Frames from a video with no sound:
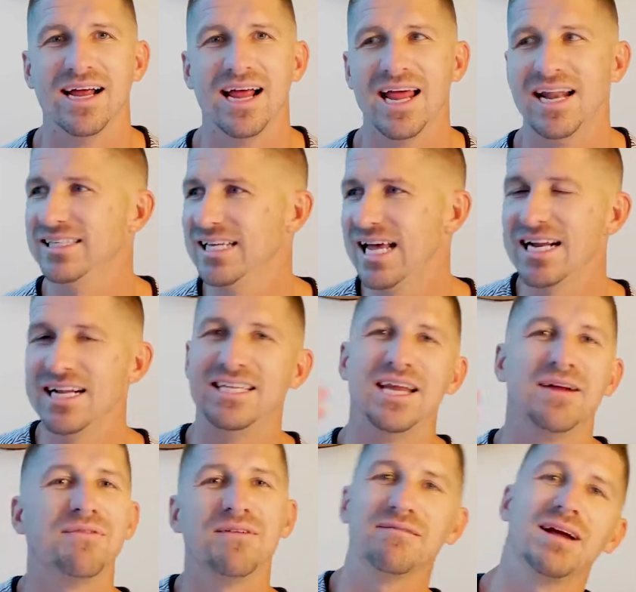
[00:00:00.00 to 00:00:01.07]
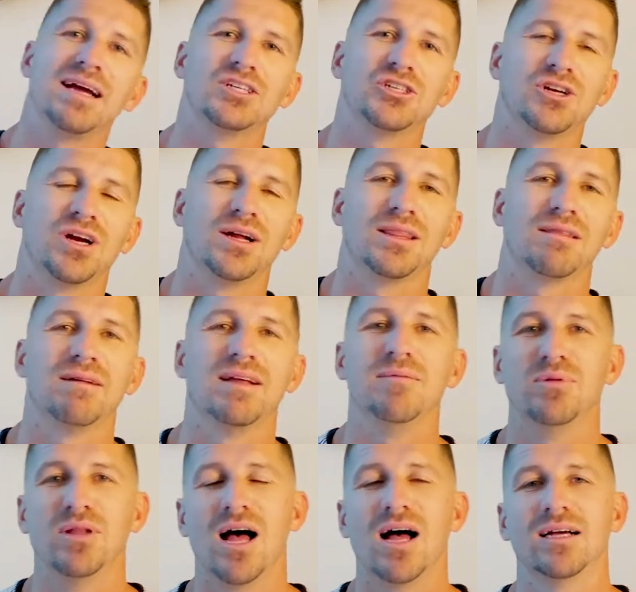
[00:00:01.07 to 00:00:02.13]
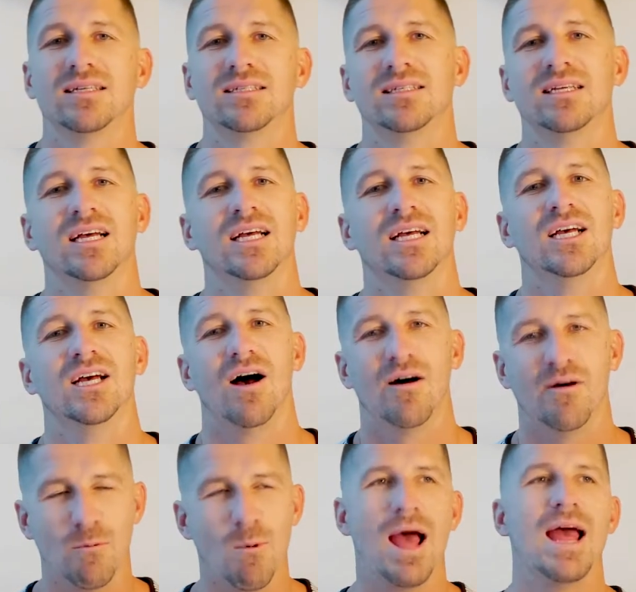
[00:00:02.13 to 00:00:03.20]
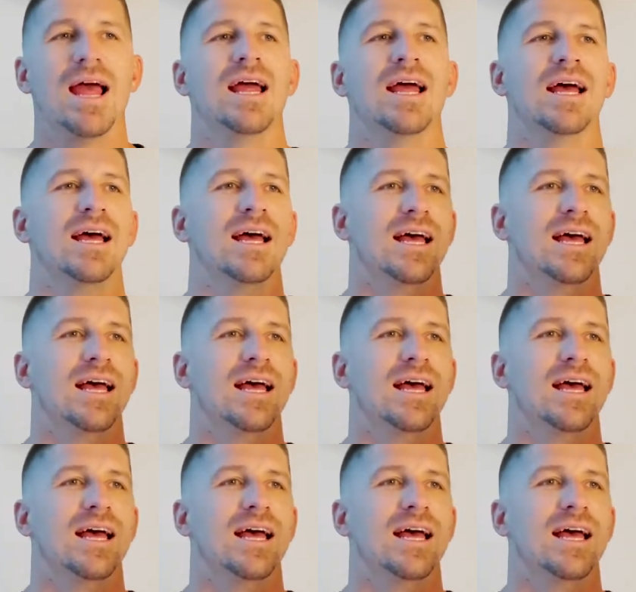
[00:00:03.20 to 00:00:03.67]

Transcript: and it's at a different restaurant 3 blocks away.